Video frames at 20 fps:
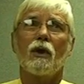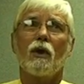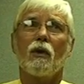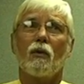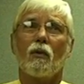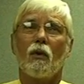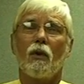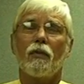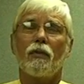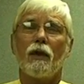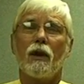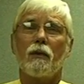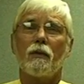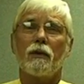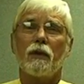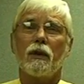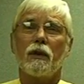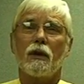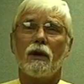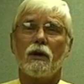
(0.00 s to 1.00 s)
One thing we
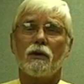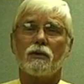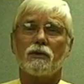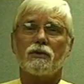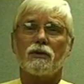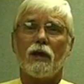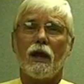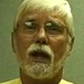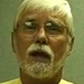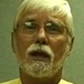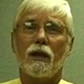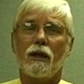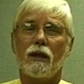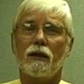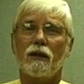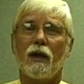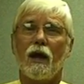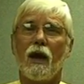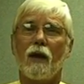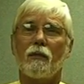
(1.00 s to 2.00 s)
need to understand,
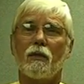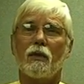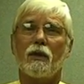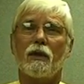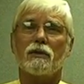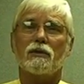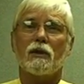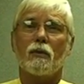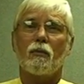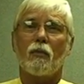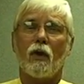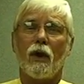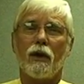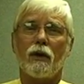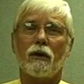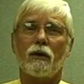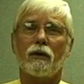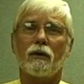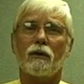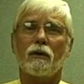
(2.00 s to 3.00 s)
anytime there is a
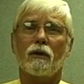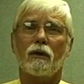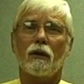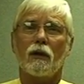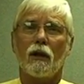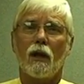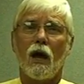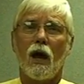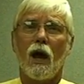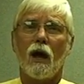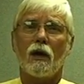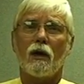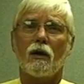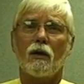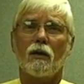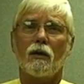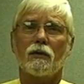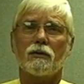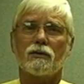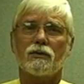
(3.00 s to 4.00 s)
breaker lock
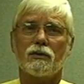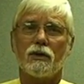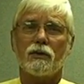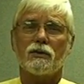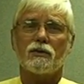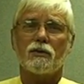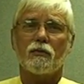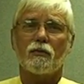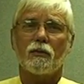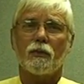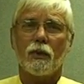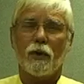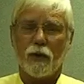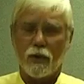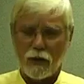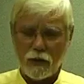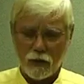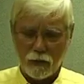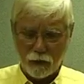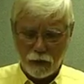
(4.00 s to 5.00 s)
system put
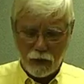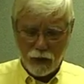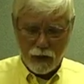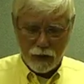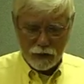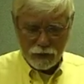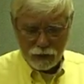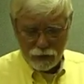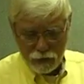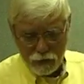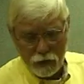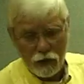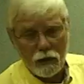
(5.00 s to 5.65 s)
into place,